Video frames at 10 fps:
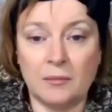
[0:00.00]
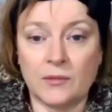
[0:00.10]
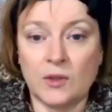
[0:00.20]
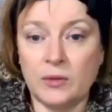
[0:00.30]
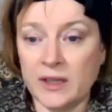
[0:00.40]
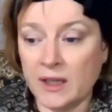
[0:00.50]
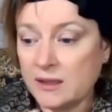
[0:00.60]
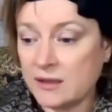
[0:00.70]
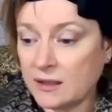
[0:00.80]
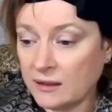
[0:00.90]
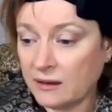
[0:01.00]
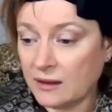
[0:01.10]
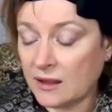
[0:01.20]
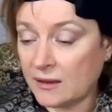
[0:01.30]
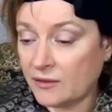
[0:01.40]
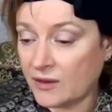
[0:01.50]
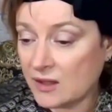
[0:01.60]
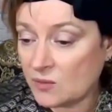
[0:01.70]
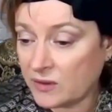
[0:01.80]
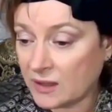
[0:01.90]
creating things
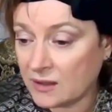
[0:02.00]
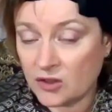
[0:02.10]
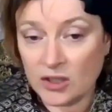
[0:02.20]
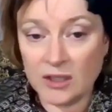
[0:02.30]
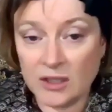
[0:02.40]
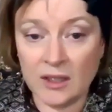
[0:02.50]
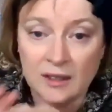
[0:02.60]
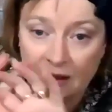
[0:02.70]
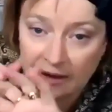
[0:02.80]
with energy and